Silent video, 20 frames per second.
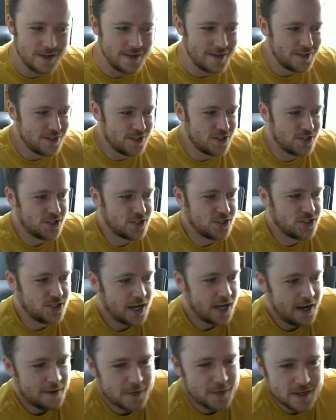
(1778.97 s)

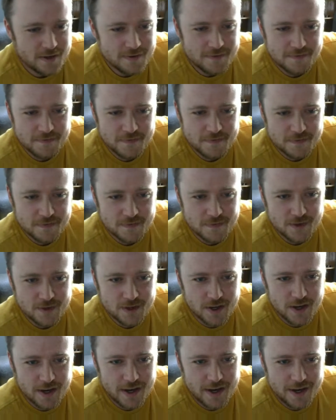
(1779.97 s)
Shaman.
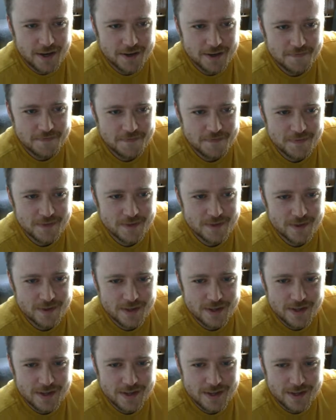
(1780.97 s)
Okay.
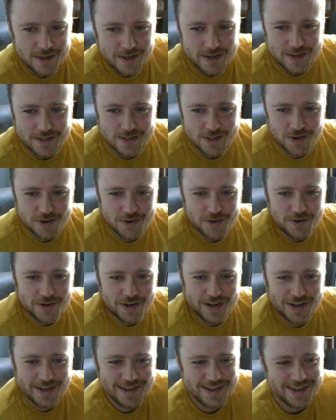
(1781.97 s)
So
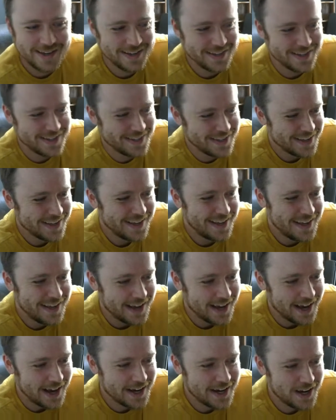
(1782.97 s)

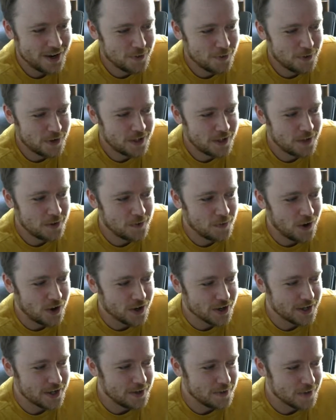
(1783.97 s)
I got really
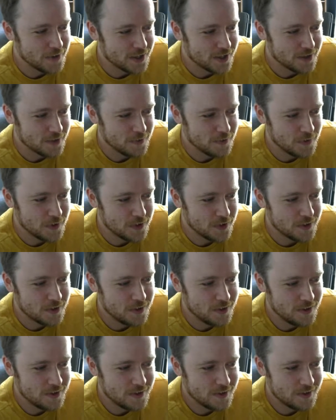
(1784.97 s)
wonky with
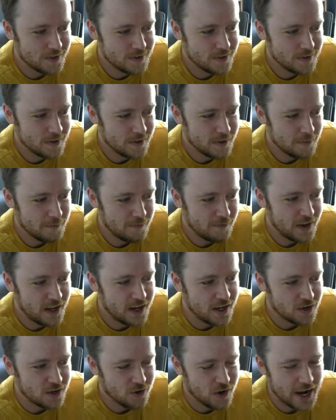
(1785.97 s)

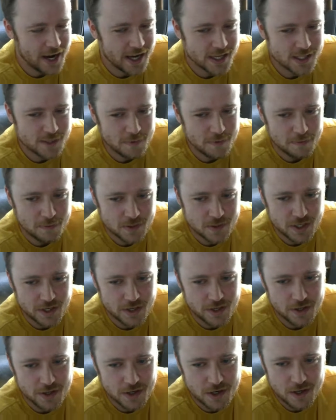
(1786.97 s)
Fading Grasp in
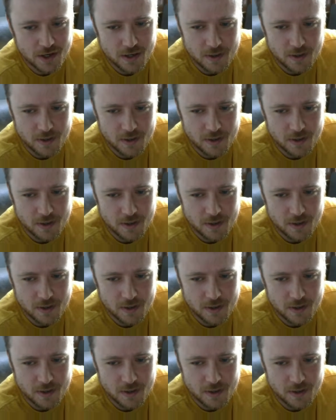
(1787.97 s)
particular.